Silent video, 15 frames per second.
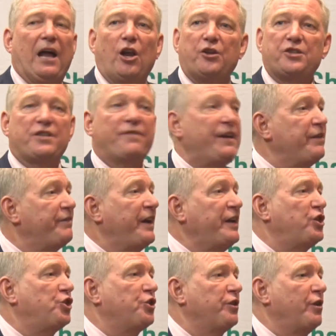Lots of
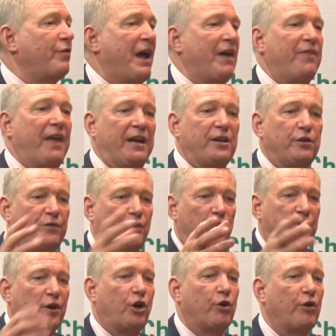innovation around that. You've
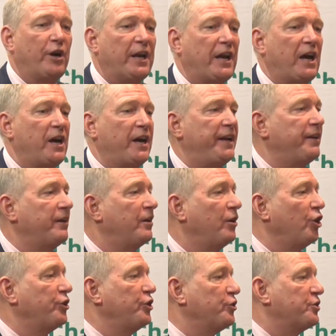got the career guide
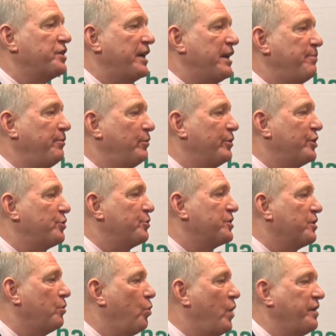on your table, which was
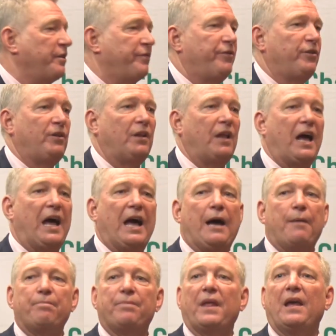a wonderful
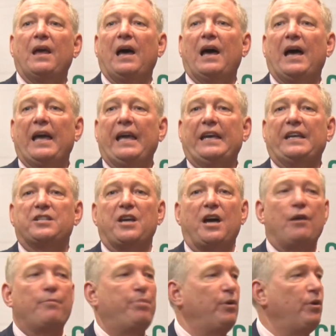
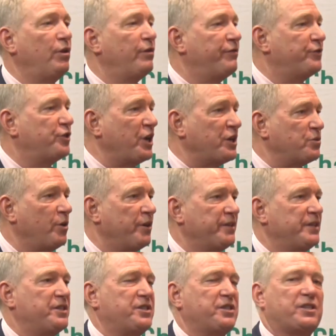example of just what
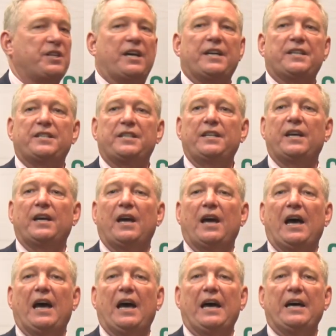this society
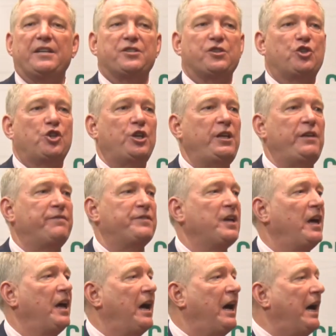has achieved.
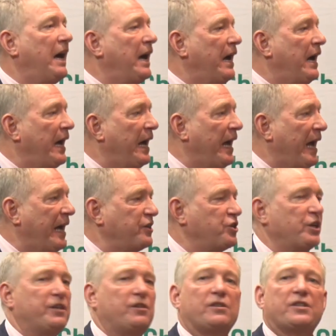As
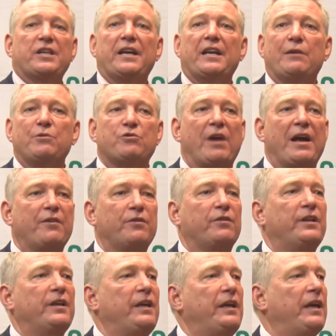Shahidul said, I was round at
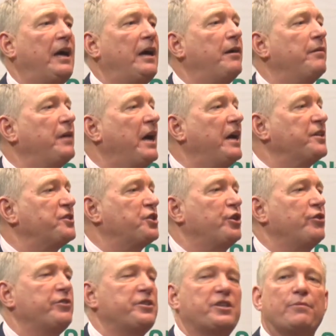the
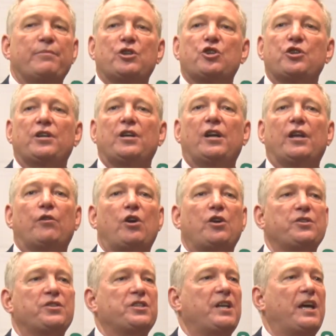Securities Commission earlier
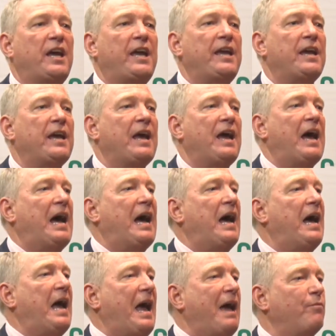on today,
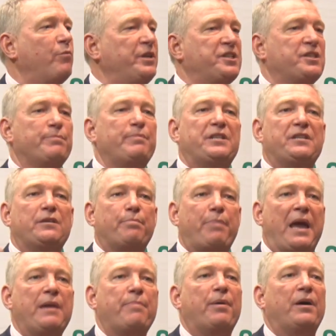and we submitted a
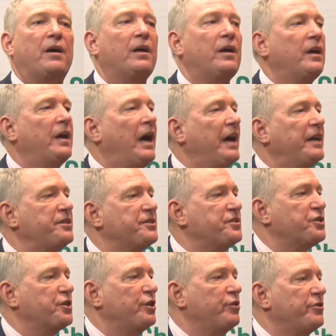paper to the
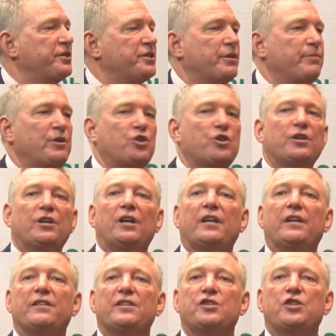Securities Commission
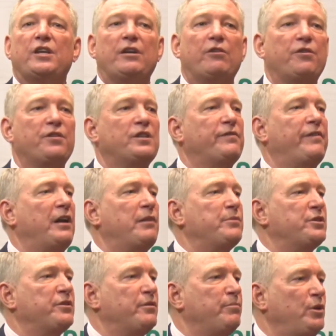earlier this year on the
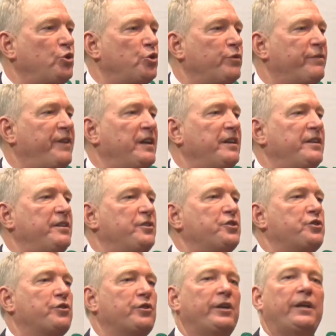development of the mutual fund
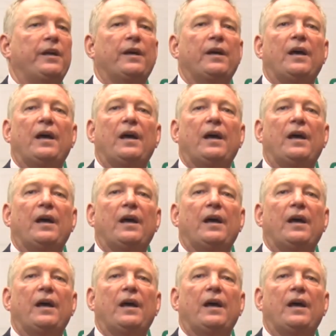industry.